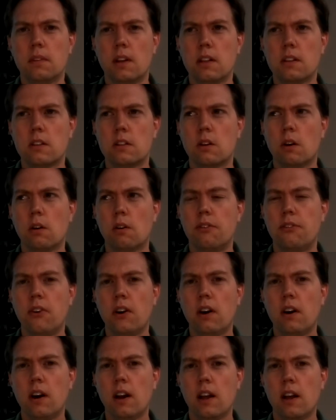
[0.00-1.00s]
so
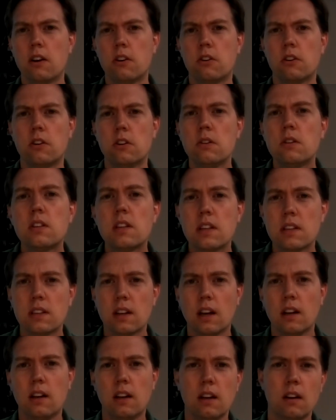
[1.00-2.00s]
Faraday introduced this
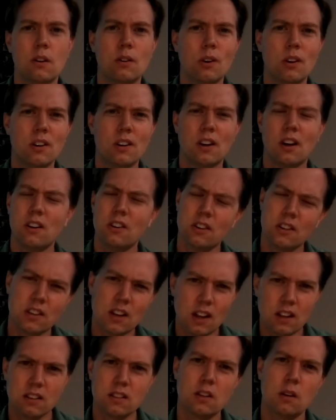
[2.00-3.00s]
idea in order to
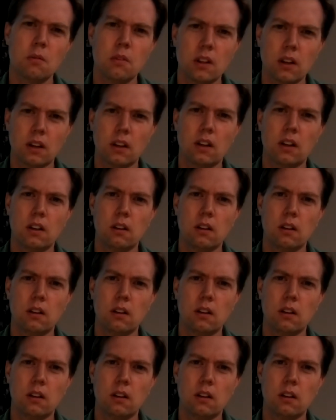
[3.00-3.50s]
understand some of the